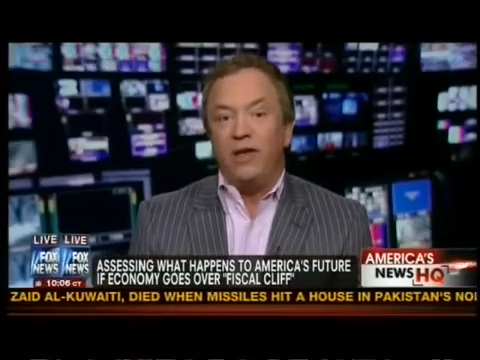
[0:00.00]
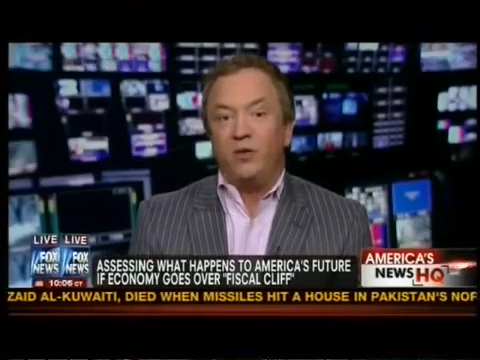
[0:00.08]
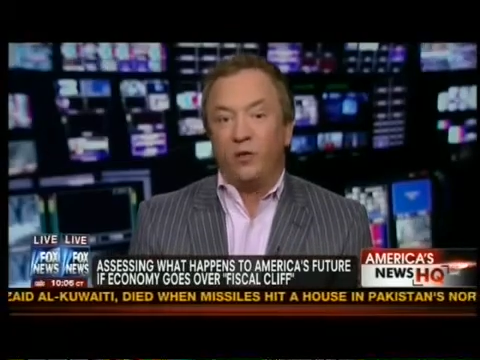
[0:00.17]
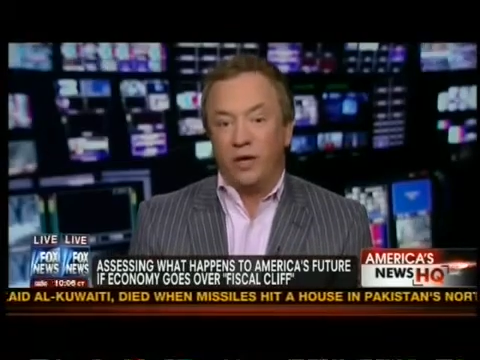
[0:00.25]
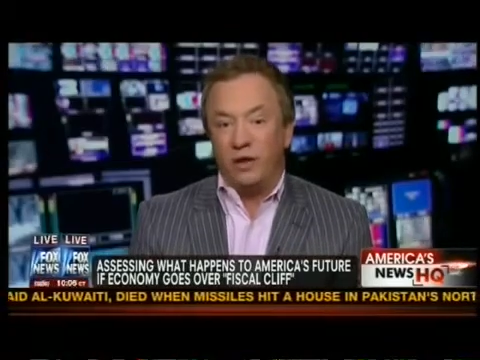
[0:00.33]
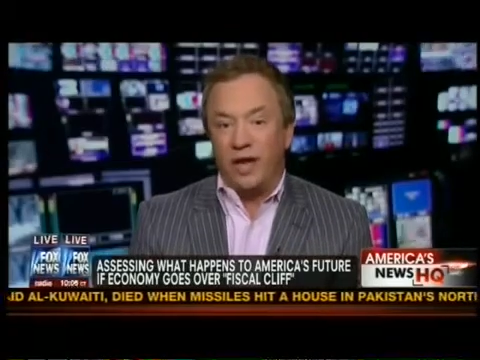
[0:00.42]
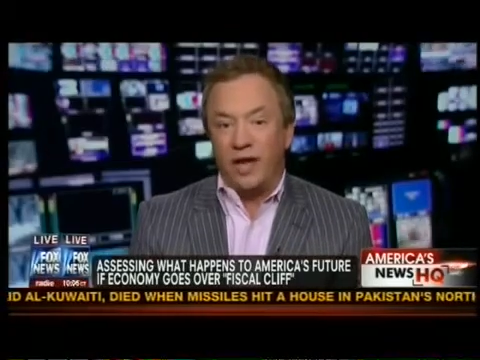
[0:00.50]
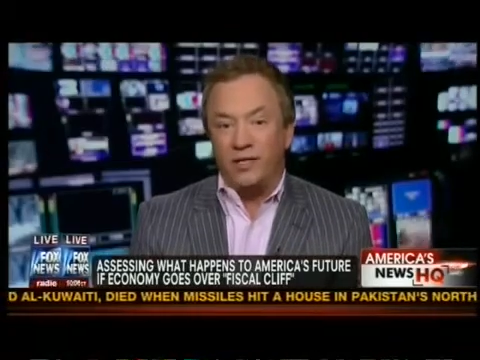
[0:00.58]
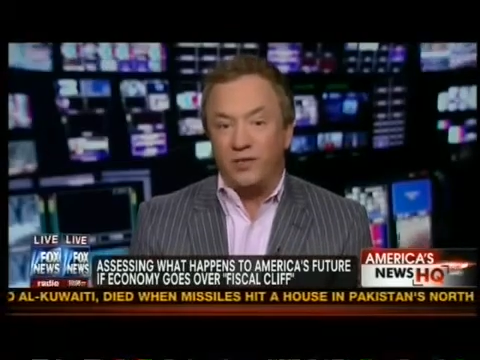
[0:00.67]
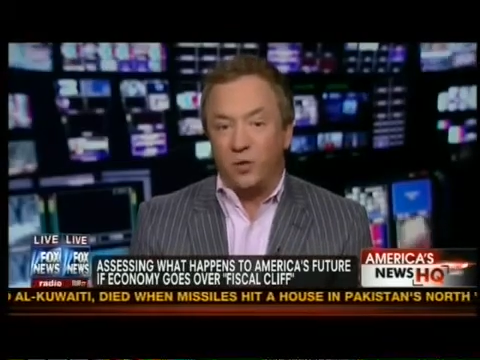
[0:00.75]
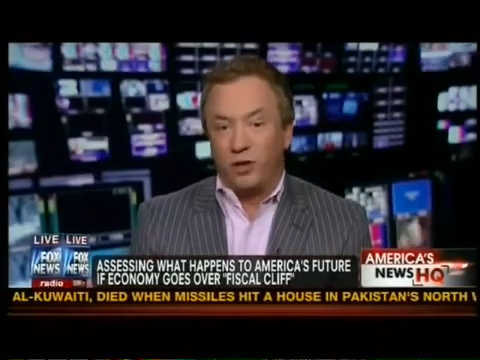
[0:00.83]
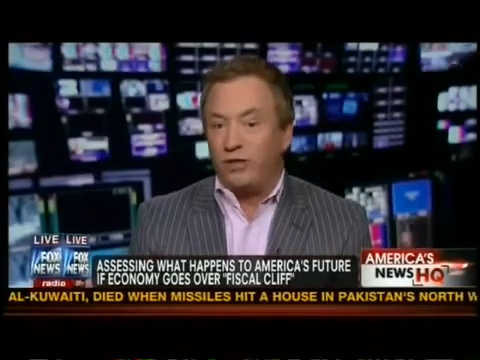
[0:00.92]

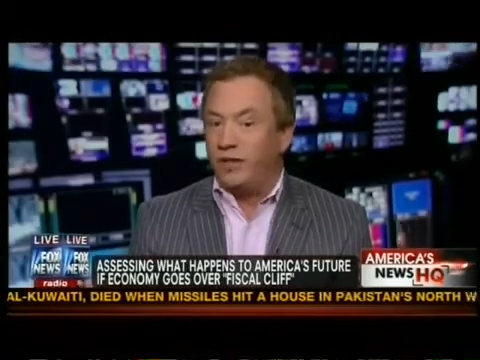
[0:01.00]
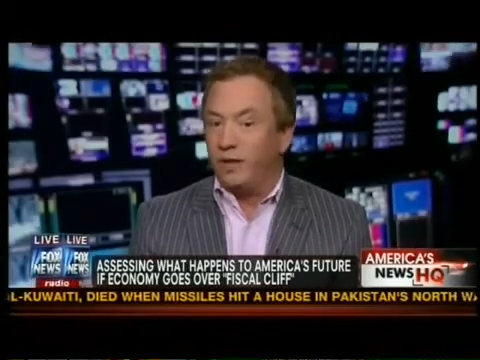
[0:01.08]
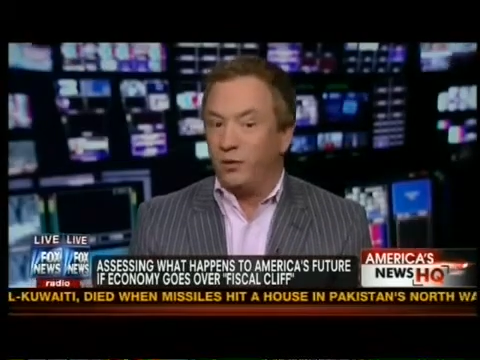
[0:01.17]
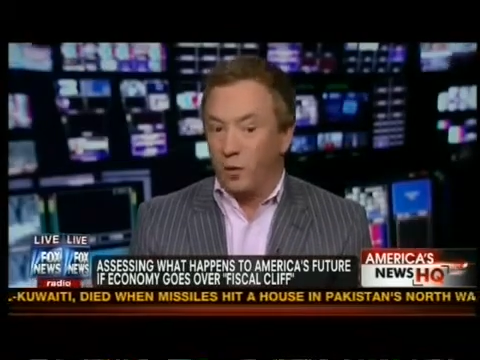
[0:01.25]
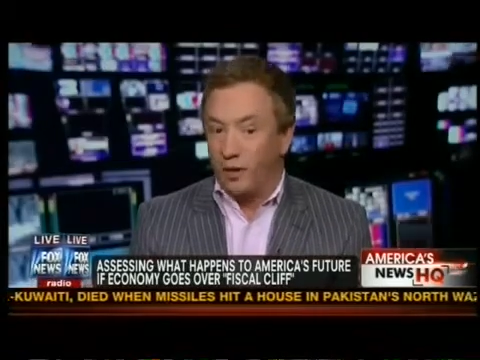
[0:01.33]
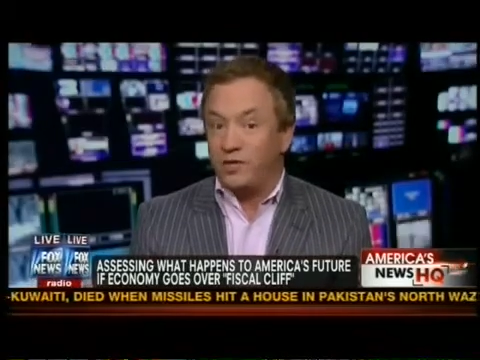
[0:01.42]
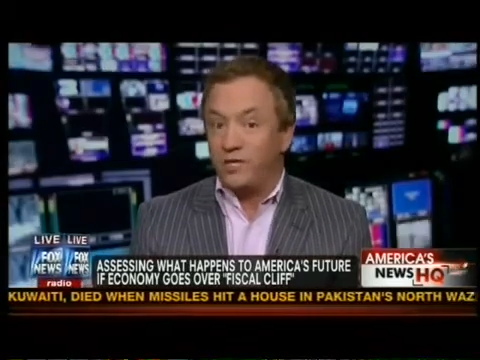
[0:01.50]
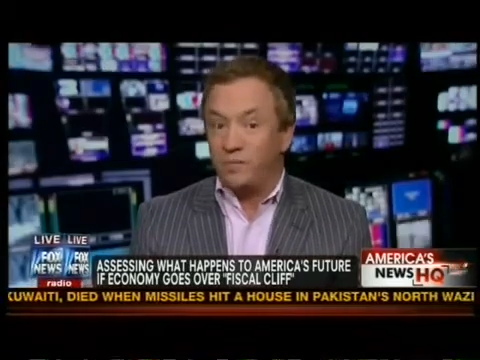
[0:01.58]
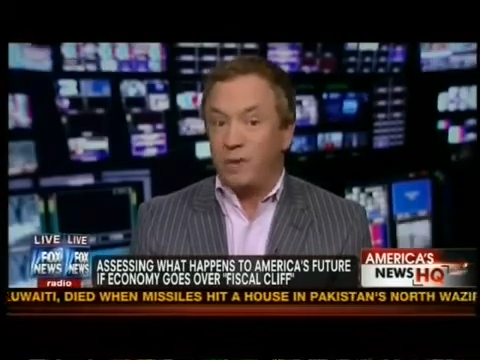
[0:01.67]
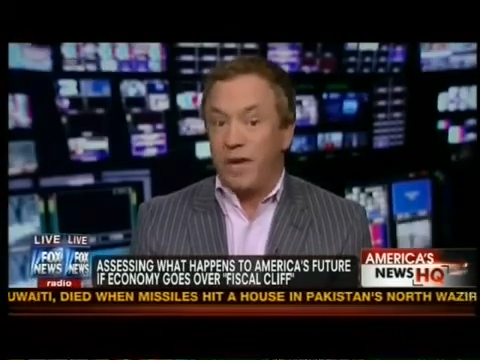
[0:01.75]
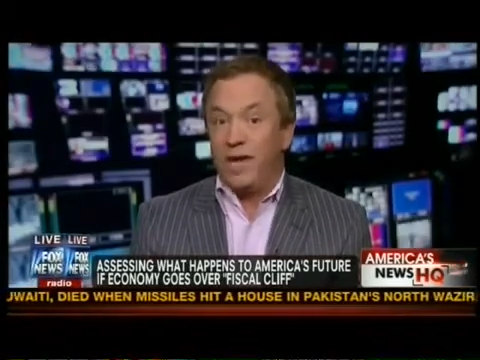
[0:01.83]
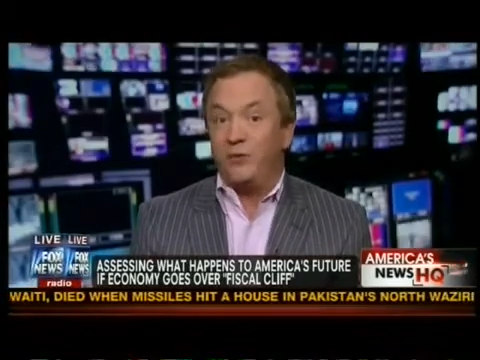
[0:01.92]
realize what this
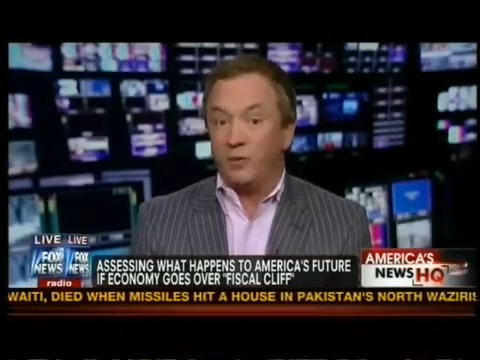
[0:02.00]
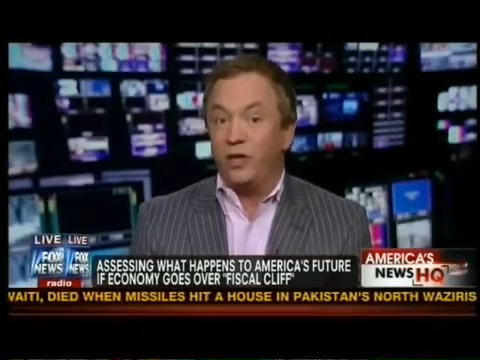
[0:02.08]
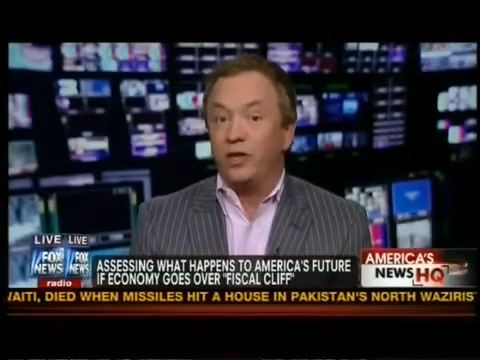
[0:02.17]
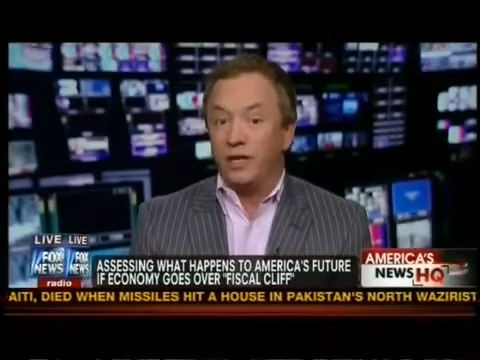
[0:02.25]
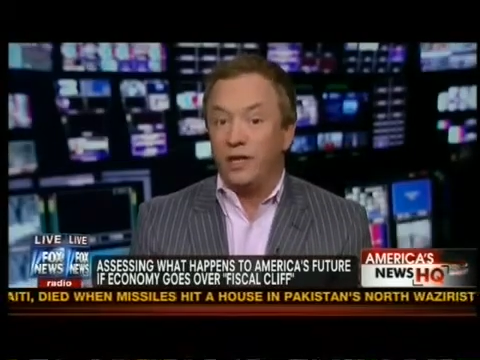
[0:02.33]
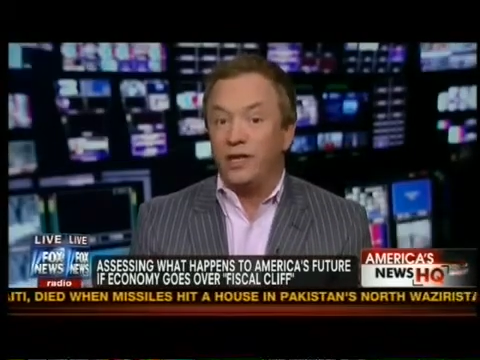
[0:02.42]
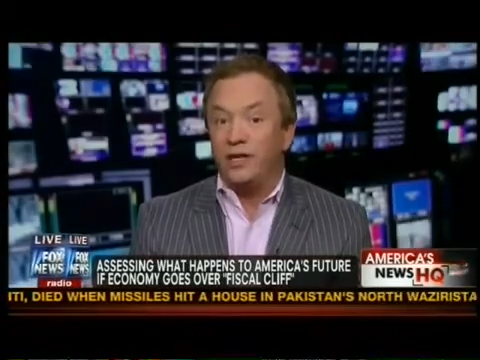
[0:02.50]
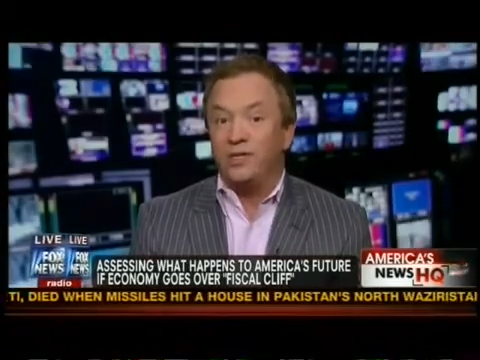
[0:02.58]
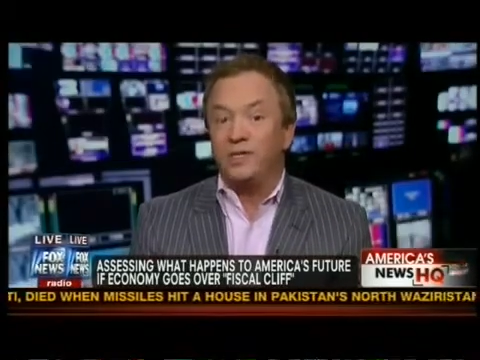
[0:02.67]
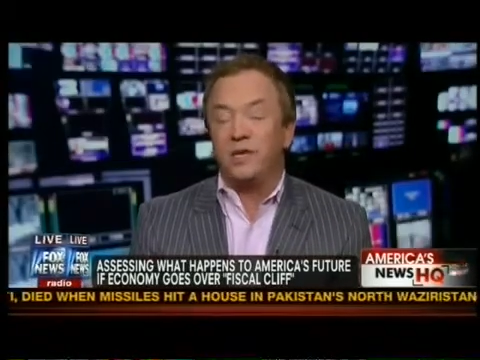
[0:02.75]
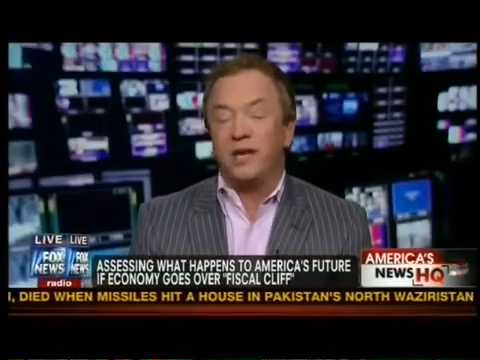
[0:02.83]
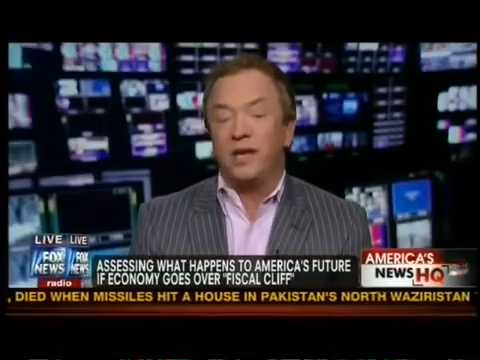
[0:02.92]
pain really
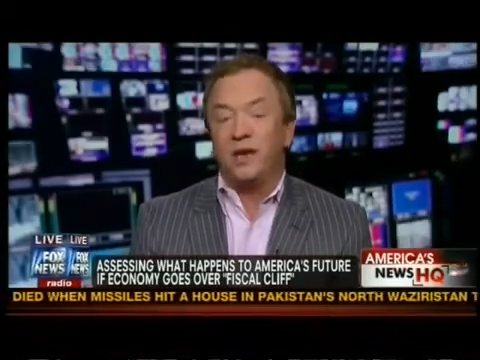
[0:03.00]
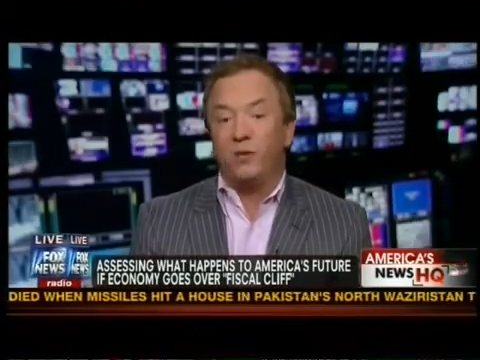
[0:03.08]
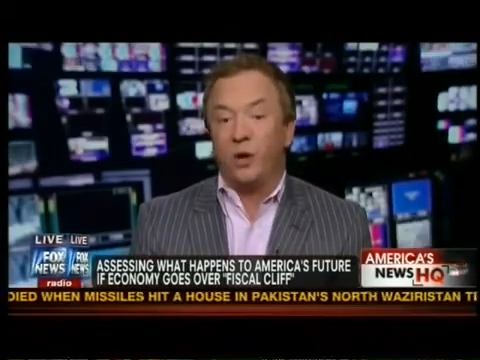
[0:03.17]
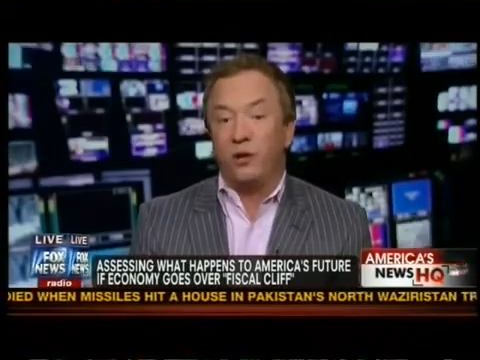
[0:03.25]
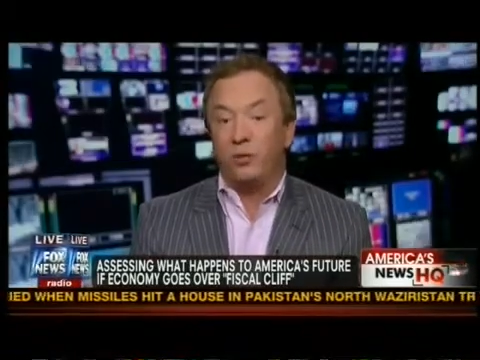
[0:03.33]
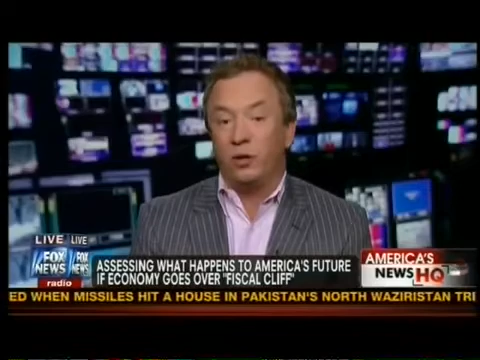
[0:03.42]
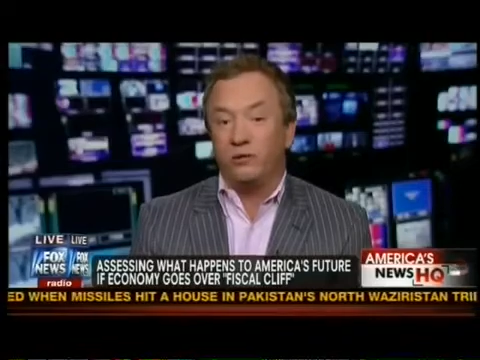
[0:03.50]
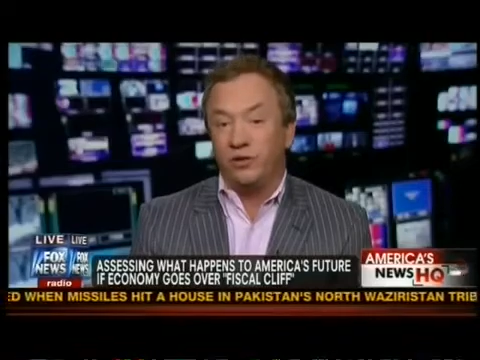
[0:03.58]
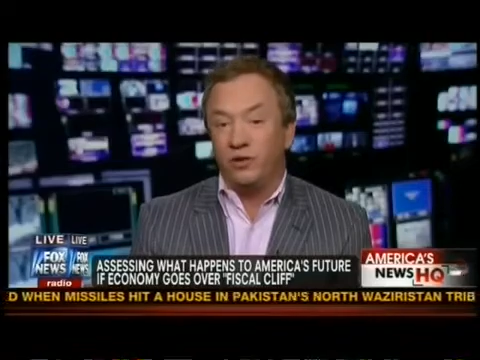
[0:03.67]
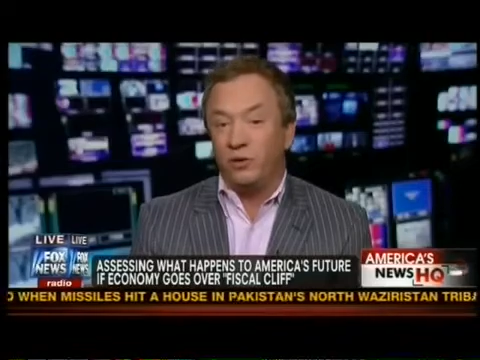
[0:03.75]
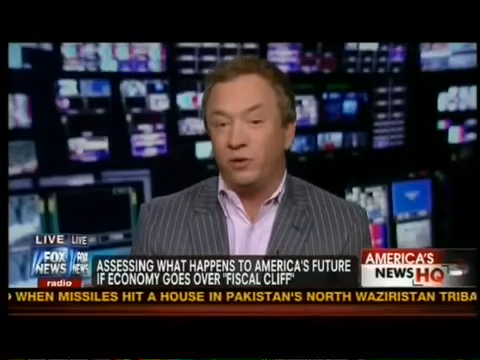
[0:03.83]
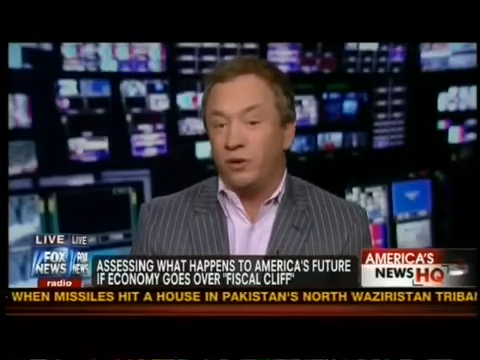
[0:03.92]
is and what it will
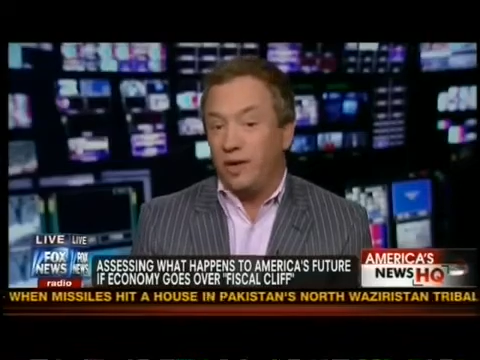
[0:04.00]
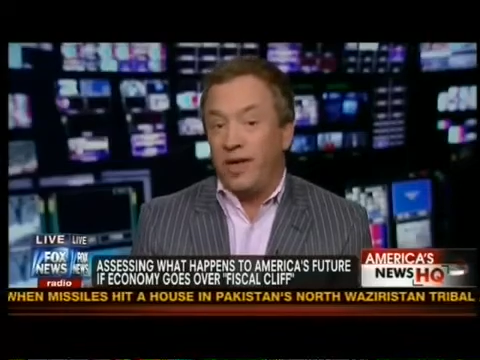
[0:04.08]
do,